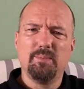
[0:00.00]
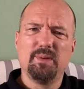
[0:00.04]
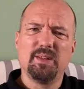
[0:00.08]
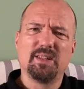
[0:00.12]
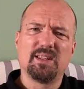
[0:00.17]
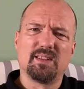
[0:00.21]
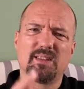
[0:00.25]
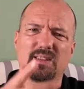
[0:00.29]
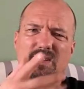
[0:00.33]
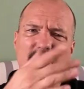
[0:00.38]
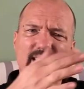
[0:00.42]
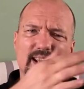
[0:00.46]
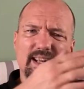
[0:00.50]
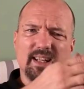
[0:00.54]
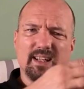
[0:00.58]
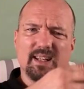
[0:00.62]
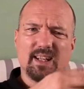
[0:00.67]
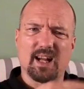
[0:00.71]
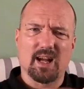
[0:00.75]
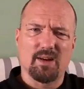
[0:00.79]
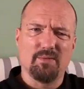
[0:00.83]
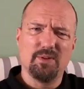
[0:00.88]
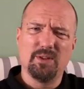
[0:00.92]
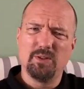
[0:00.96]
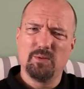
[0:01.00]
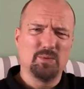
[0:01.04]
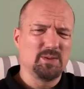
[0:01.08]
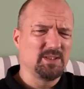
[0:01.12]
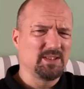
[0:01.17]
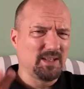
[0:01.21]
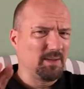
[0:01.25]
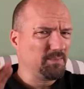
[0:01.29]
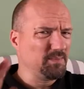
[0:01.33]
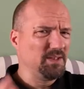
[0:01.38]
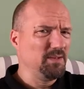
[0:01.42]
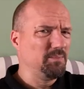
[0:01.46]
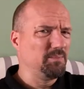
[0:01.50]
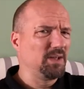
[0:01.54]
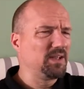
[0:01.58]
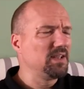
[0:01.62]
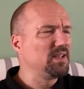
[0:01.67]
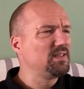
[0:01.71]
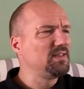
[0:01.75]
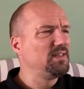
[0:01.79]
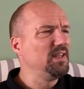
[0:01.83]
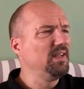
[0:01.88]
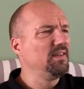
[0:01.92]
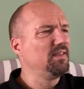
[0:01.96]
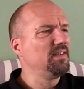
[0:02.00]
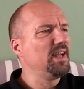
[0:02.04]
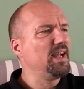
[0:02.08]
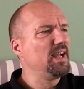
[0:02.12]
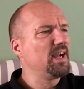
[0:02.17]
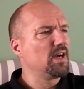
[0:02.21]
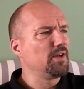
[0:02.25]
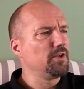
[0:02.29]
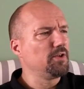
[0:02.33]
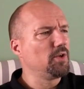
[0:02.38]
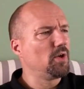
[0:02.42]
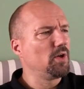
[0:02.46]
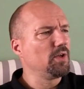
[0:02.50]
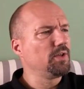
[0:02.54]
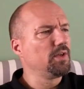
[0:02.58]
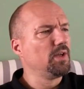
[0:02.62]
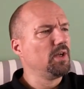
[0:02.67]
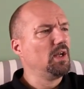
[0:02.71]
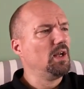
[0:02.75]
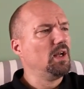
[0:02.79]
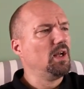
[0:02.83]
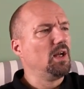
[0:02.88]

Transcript: bit like covered with something, but I think they are not.